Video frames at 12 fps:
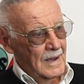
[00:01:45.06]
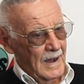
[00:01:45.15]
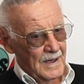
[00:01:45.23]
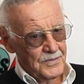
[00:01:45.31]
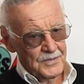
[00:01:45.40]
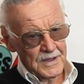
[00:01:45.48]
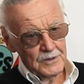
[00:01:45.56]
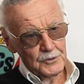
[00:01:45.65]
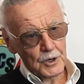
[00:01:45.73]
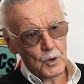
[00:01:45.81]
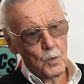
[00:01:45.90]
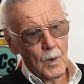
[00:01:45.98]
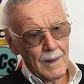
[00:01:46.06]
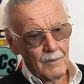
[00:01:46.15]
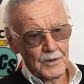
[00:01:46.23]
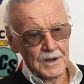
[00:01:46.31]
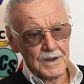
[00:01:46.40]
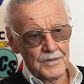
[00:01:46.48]
I think the
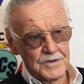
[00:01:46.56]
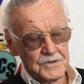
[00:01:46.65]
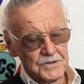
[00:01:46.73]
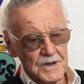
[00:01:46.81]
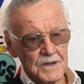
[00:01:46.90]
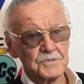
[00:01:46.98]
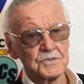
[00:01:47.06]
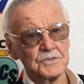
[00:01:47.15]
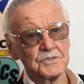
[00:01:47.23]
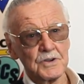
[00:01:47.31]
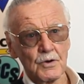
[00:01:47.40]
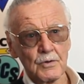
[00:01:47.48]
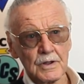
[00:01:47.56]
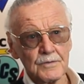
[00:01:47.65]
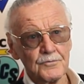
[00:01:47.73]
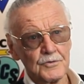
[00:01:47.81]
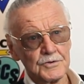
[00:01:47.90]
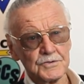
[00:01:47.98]
quality that's necessary
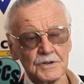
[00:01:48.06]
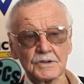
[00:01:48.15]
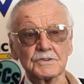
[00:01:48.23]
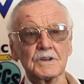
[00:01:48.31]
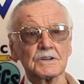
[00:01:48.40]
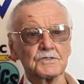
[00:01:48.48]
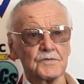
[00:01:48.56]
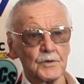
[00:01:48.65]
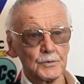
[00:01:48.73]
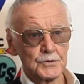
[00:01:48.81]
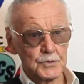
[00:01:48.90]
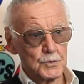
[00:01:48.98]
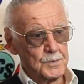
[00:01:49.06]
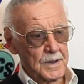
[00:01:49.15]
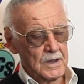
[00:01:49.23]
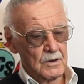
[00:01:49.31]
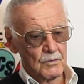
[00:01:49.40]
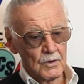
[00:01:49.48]
for a successful
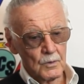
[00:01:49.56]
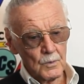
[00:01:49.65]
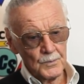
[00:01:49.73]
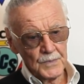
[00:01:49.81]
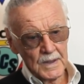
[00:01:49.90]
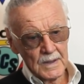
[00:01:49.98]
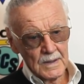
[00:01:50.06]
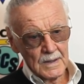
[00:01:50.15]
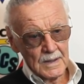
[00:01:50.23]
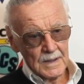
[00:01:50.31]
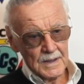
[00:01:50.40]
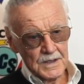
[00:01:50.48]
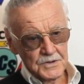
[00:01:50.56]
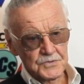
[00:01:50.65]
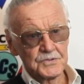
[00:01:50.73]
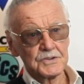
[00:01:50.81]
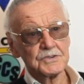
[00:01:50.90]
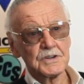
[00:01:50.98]
superhero
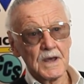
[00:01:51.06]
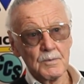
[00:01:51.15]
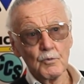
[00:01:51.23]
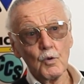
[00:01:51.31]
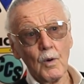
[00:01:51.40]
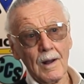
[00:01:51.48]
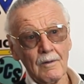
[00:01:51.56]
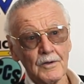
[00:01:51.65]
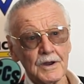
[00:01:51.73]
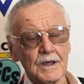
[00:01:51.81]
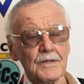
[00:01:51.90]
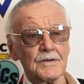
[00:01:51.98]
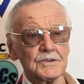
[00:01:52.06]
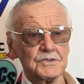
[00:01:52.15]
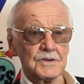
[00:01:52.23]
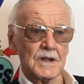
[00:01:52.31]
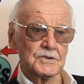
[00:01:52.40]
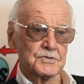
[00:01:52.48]
is the same quality
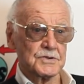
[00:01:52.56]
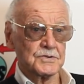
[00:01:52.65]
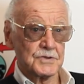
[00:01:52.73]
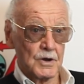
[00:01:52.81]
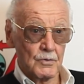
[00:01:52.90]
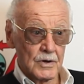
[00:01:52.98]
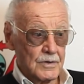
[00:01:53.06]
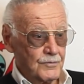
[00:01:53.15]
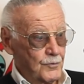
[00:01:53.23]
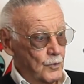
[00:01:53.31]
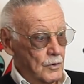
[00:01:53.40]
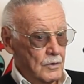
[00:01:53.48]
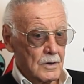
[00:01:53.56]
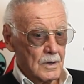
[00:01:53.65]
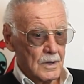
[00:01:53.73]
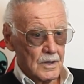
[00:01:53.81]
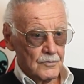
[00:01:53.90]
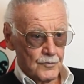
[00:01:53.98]
that's necessary for
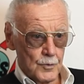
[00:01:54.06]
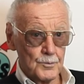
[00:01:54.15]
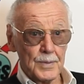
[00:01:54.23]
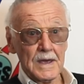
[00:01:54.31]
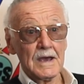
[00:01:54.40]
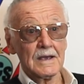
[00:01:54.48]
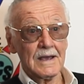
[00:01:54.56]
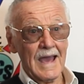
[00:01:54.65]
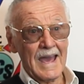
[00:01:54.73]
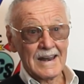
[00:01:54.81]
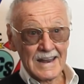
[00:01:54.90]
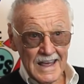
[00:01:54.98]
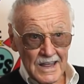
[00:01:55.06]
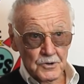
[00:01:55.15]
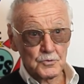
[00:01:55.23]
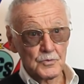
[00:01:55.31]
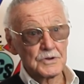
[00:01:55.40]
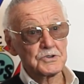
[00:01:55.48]
being an
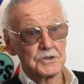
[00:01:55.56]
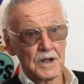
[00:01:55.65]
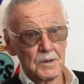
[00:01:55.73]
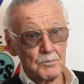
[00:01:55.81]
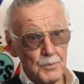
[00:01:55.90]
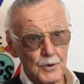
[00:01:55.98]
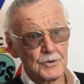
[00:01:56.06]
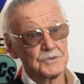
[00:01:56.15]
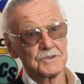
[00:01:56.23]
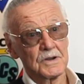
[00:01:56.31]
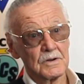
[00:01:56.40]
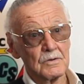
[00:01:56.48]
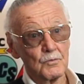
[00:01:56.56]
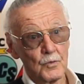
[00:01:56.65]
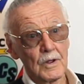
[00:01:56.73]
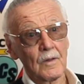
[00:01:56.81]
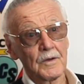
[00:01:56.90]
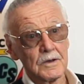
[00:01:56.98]
interesting person,
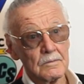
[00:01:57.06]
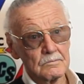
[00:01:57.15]
really.